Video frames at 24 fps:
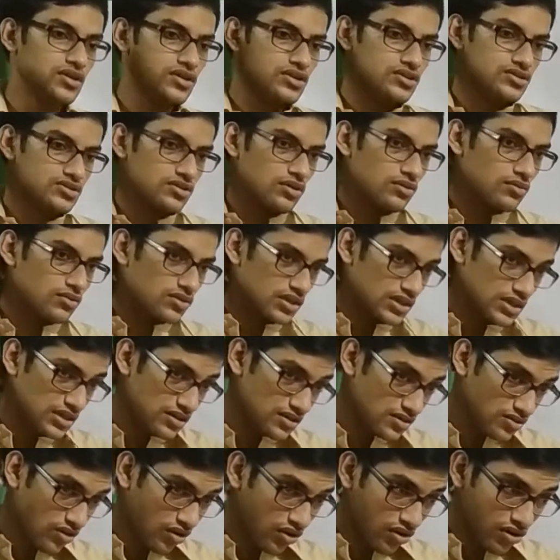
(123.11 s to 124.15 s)
So
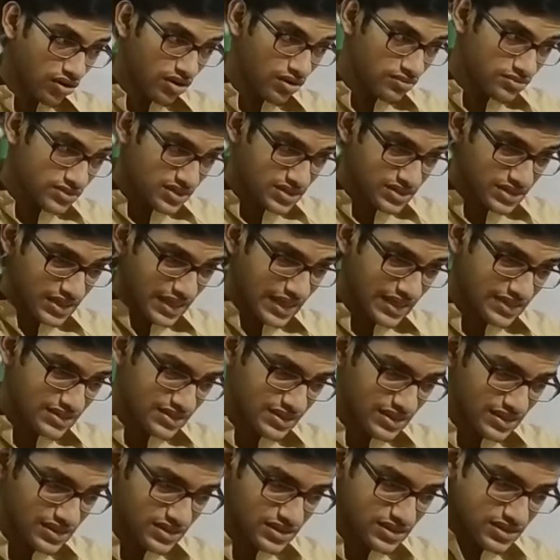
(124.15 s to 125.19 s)
in all of these
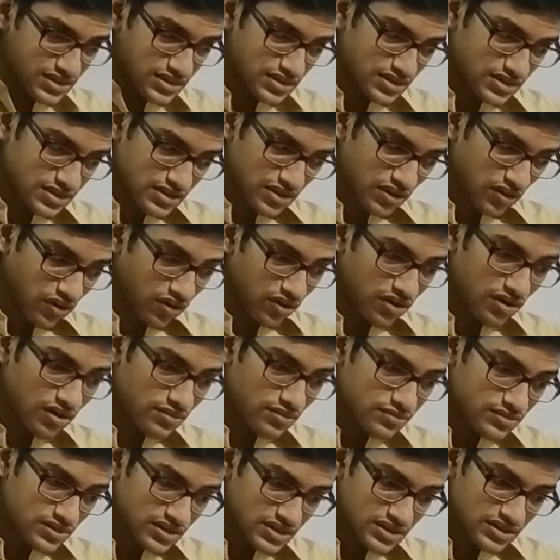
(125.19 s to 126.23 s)
cases, all
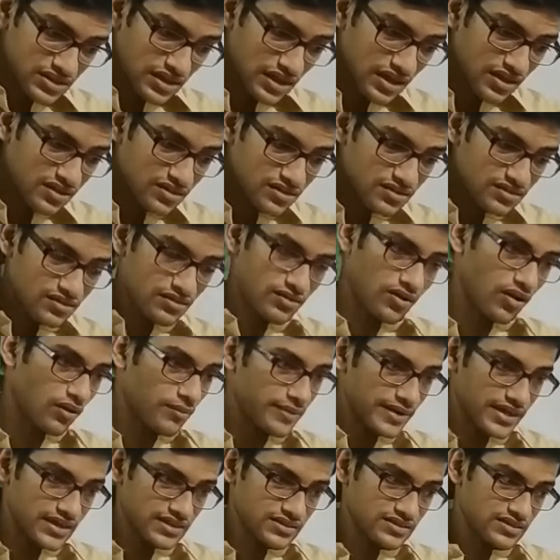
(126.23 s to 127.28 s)
of these are
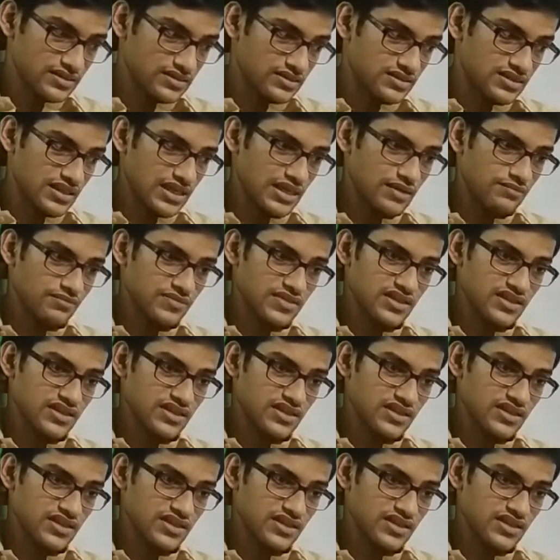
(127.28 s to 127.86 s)
operating system.